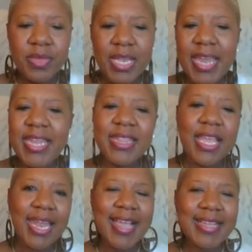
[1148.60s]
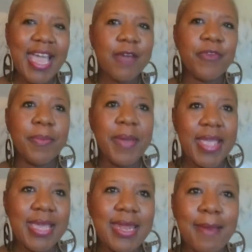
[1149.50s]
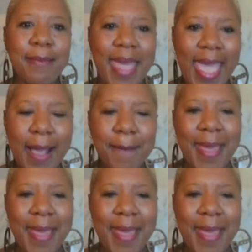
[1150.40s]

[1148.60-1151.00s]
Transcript: anything like that, for paying it back,